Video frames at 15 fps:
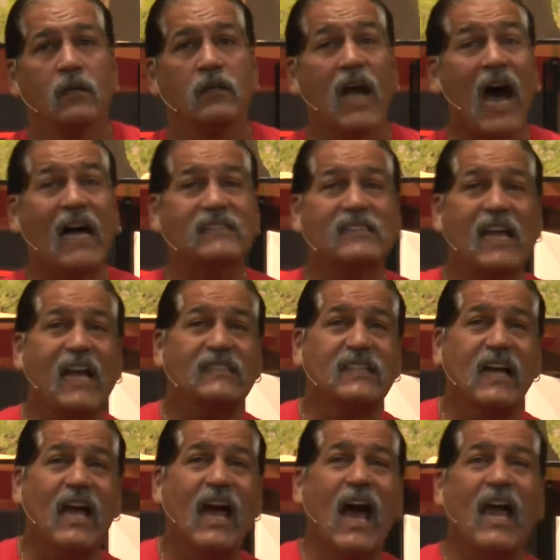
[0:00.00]
God says
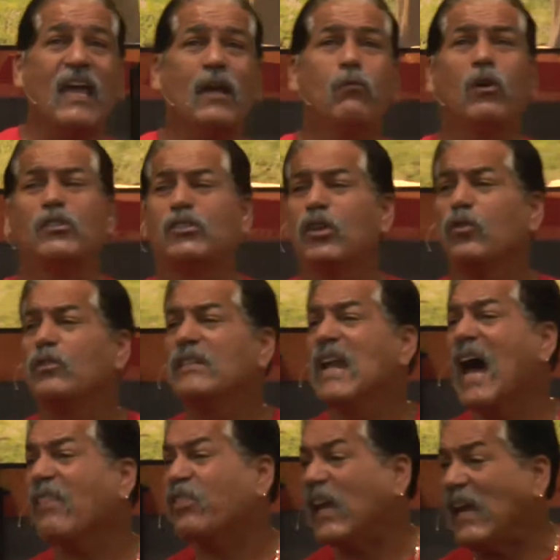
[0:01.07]
he will do
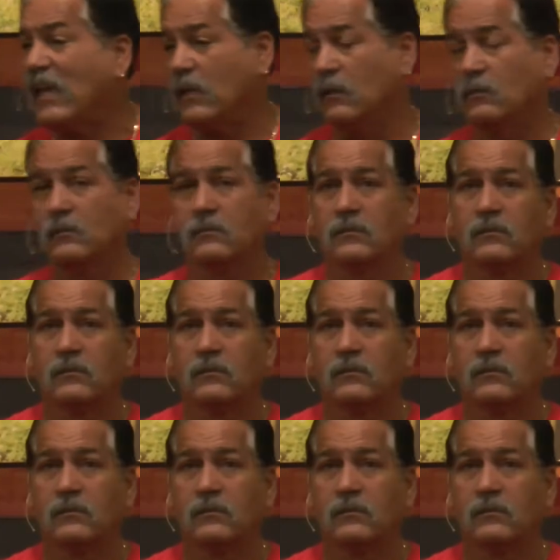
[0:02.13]
nothing